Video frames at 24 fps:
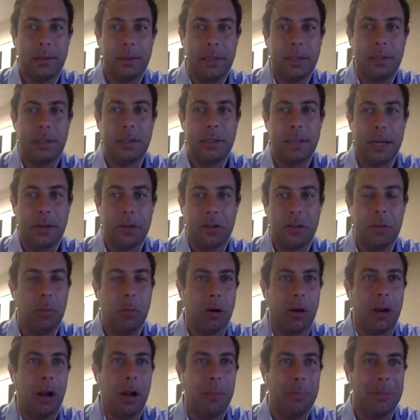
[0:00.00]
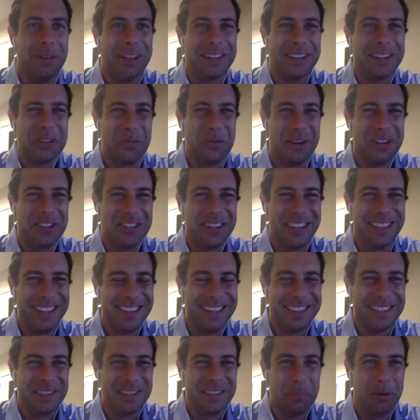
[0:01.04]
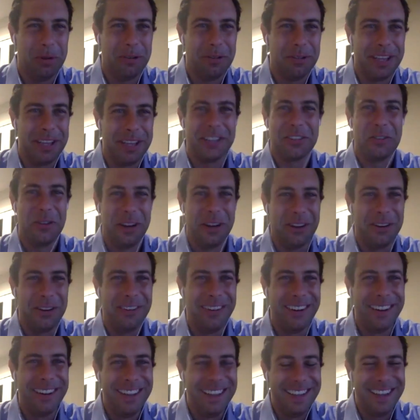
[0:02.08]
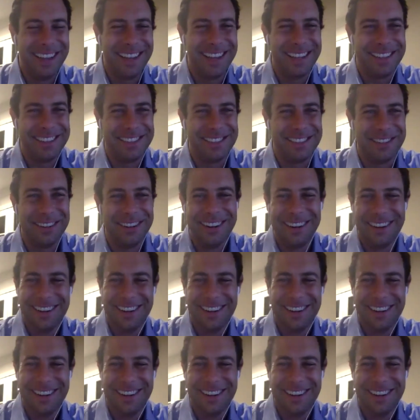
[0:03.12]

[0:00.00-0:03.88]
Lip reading: This is actually a more complex question than a simple yes or no answer.